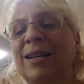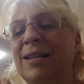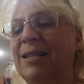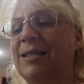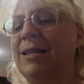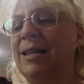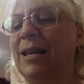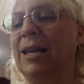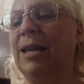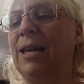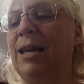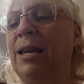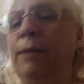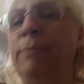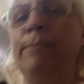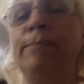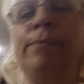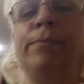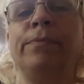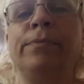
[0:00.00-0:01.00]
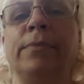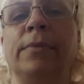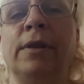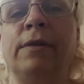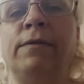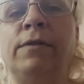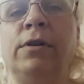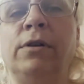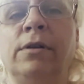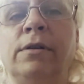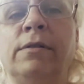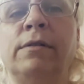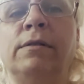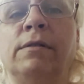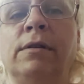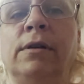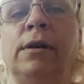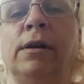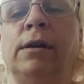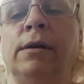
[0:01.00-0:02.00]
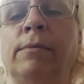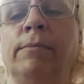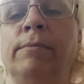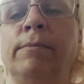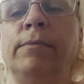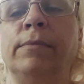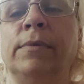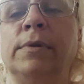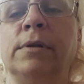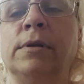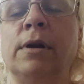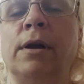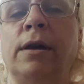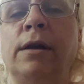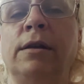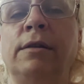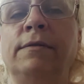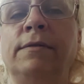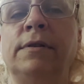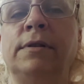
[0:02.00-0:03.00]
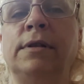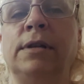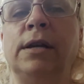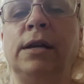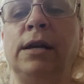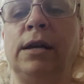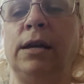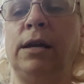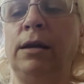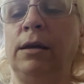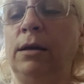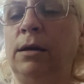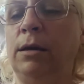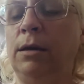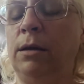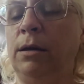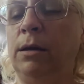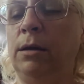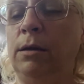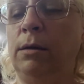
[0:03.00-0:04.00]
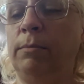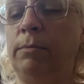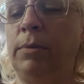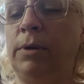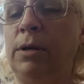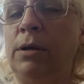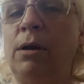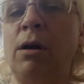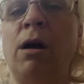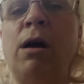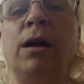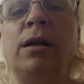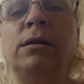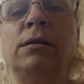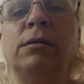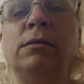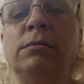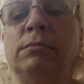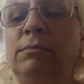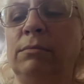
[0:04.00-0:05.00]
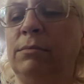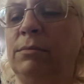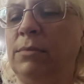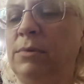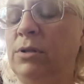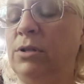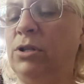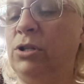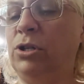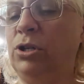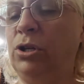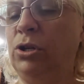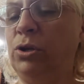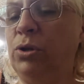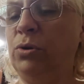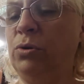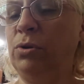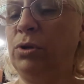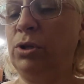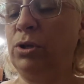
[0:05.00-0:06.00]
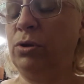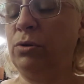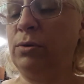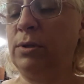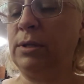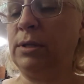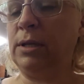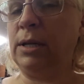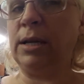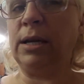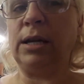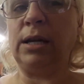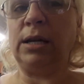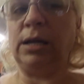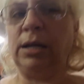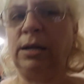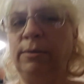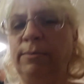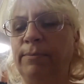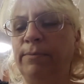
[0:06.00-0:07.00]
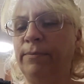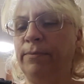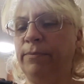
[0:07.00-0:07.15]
of sticky, if you can see. It's kind of sticky, but not too, too sticky.